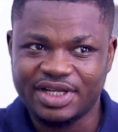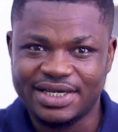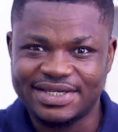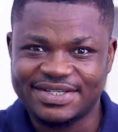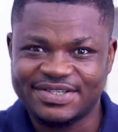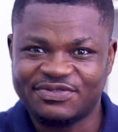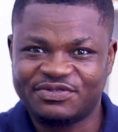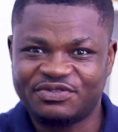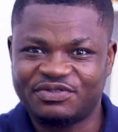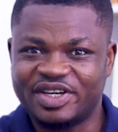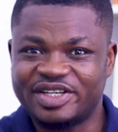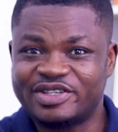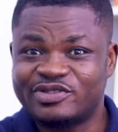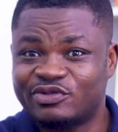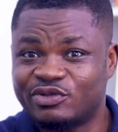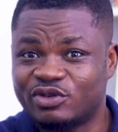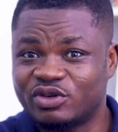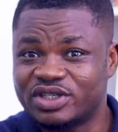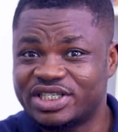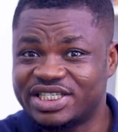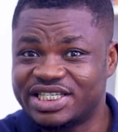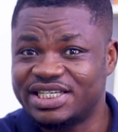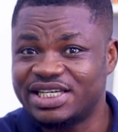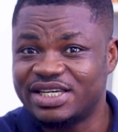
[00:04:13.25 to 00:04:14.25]
is fit
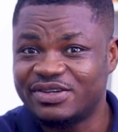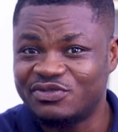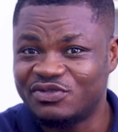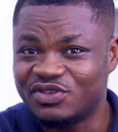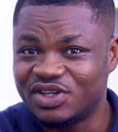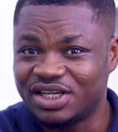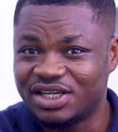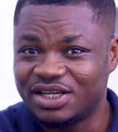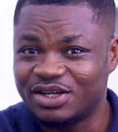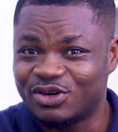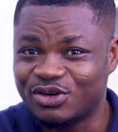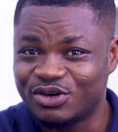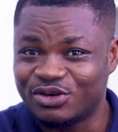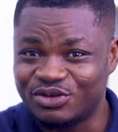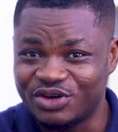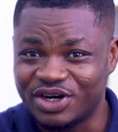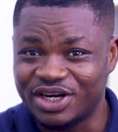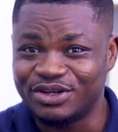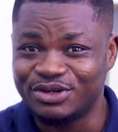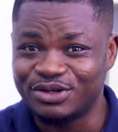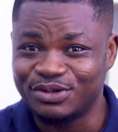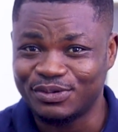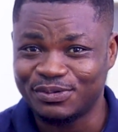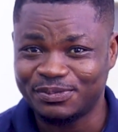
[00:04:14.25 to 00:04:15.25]
for TV or
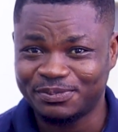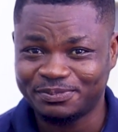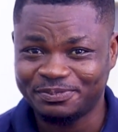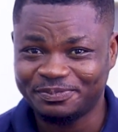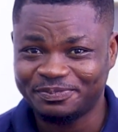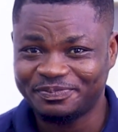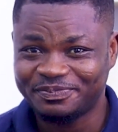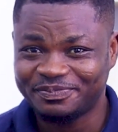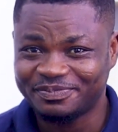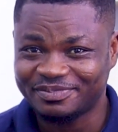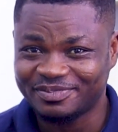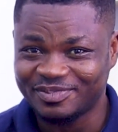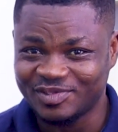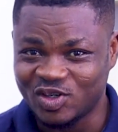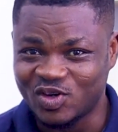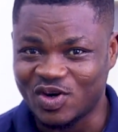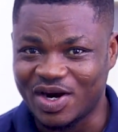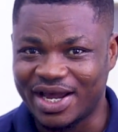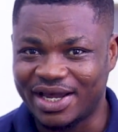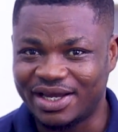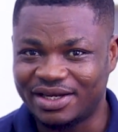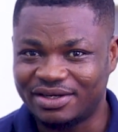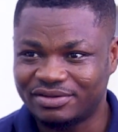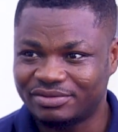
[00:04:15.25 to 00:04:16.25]
radio,
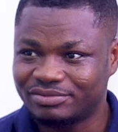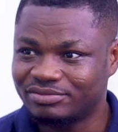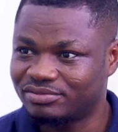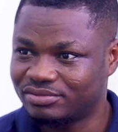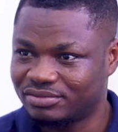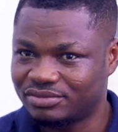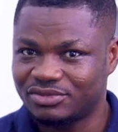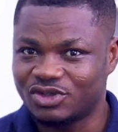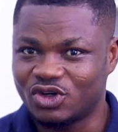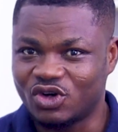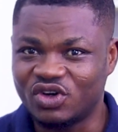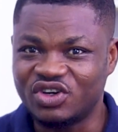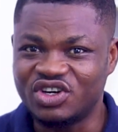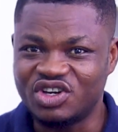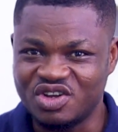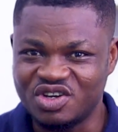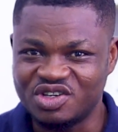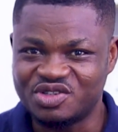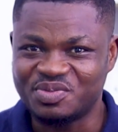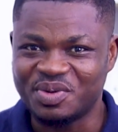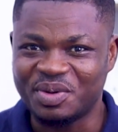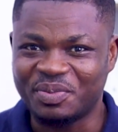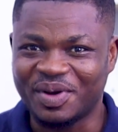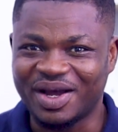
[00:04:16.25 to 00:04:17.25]
right? Or
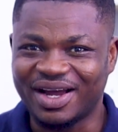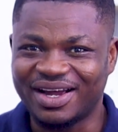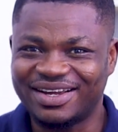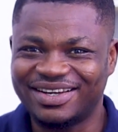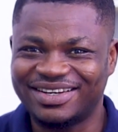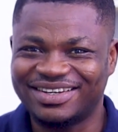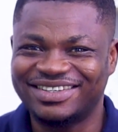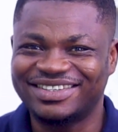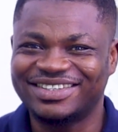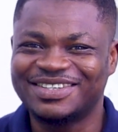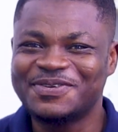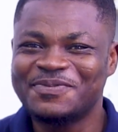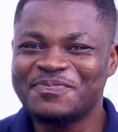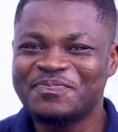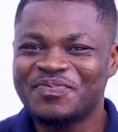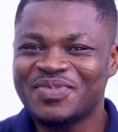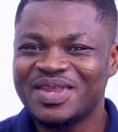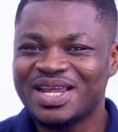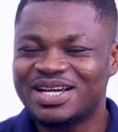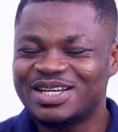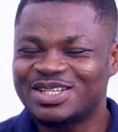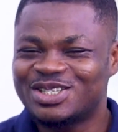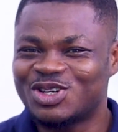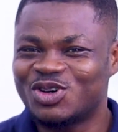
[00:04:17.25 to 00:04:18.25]
newspaper.
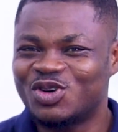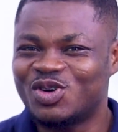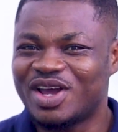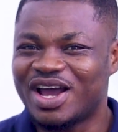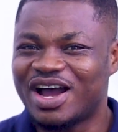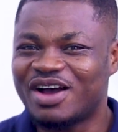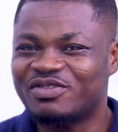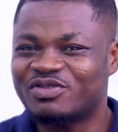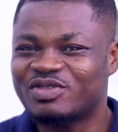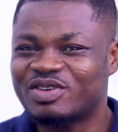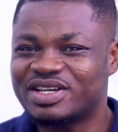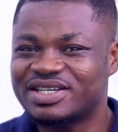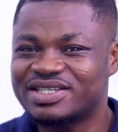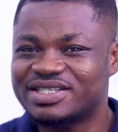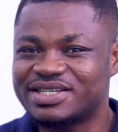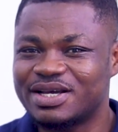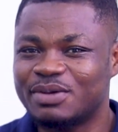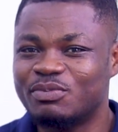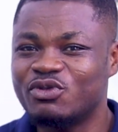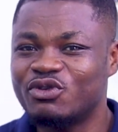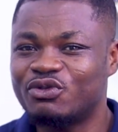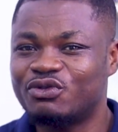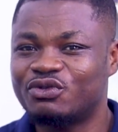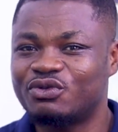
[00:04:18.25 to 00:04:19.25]
So we have
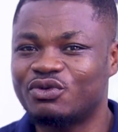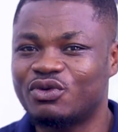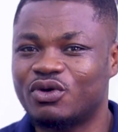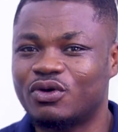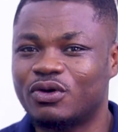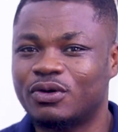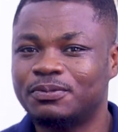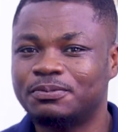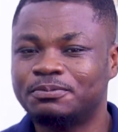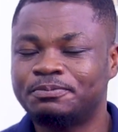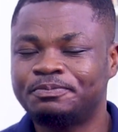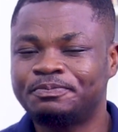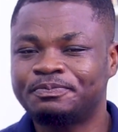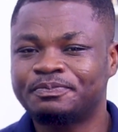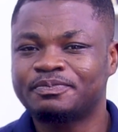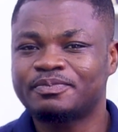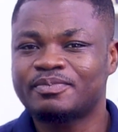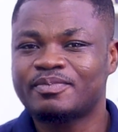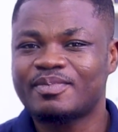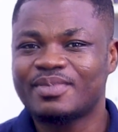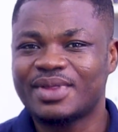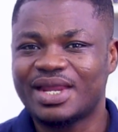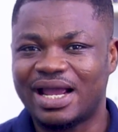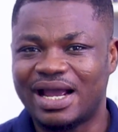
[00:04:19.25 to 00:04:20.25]
semufuo
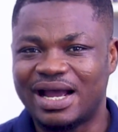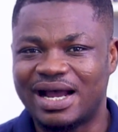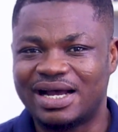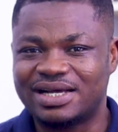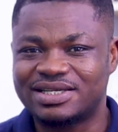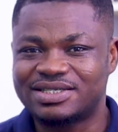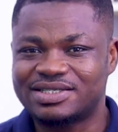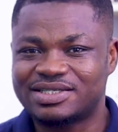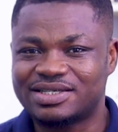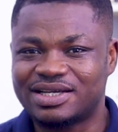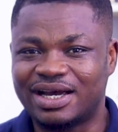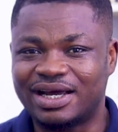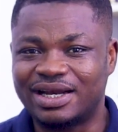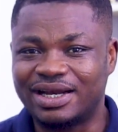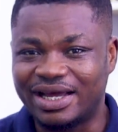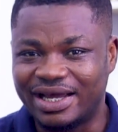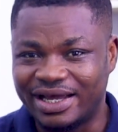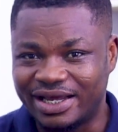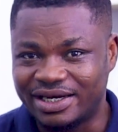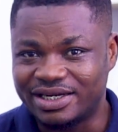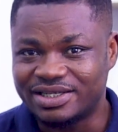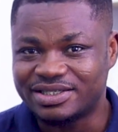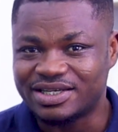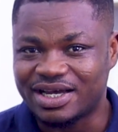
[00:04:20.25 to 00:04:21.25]
as an
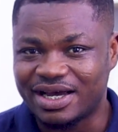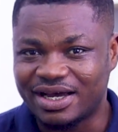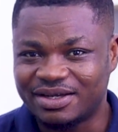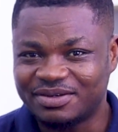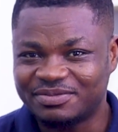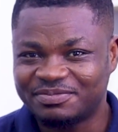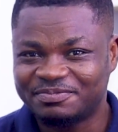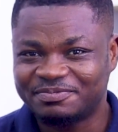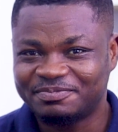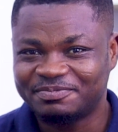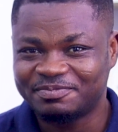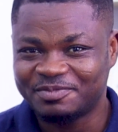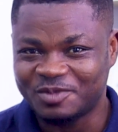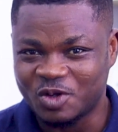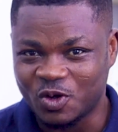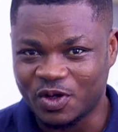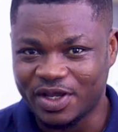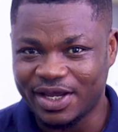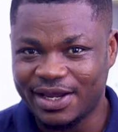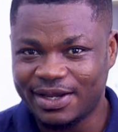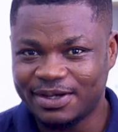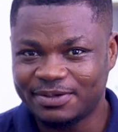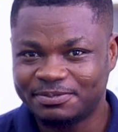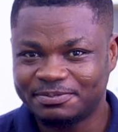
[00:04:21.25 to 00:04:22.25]
editor.
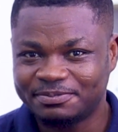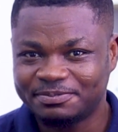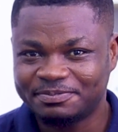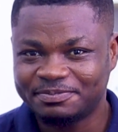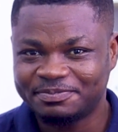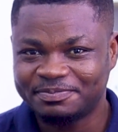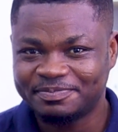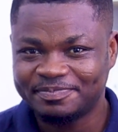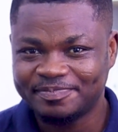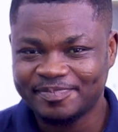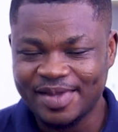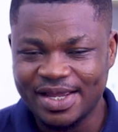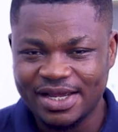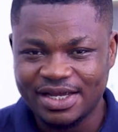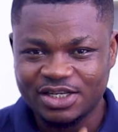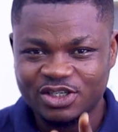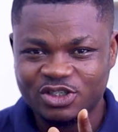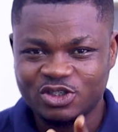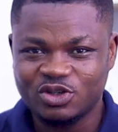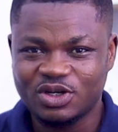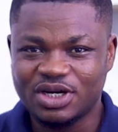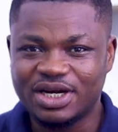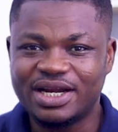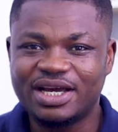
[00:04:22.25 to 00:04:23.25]
Okay?
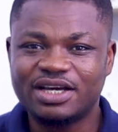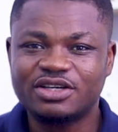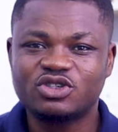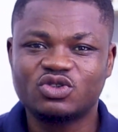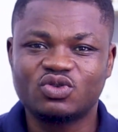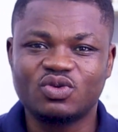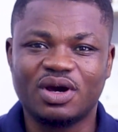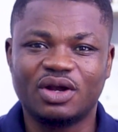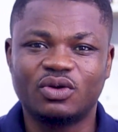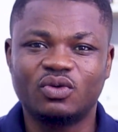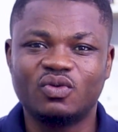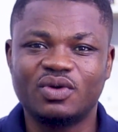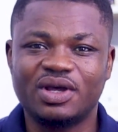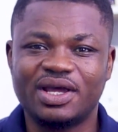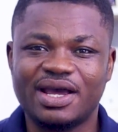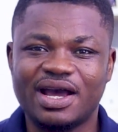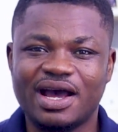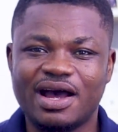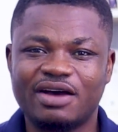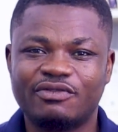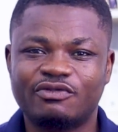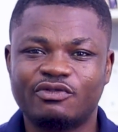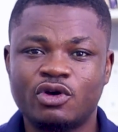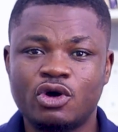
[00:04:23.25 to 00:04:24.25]
To the next one, we
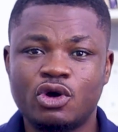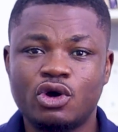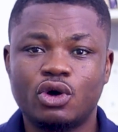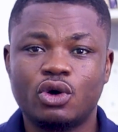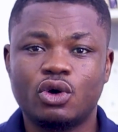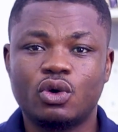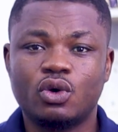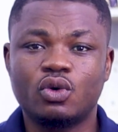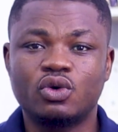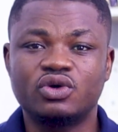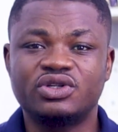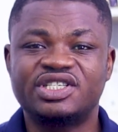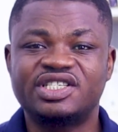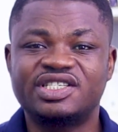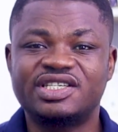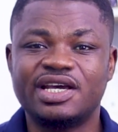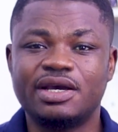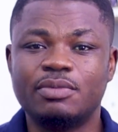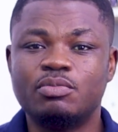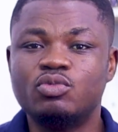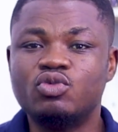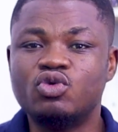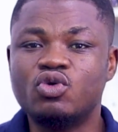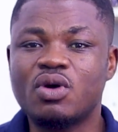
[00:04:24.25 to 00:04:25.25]
have
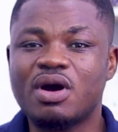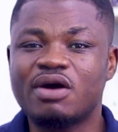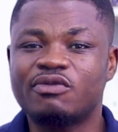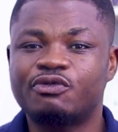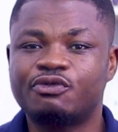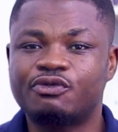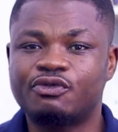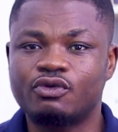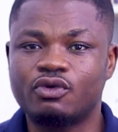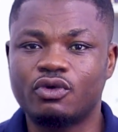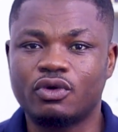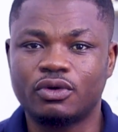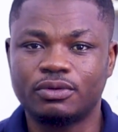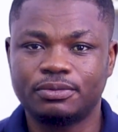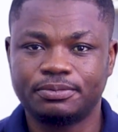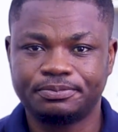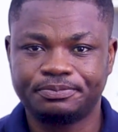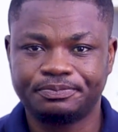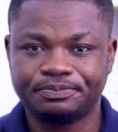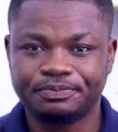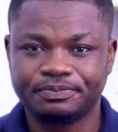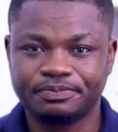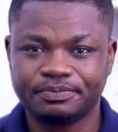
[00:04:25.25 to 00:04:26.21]
otemuafuo.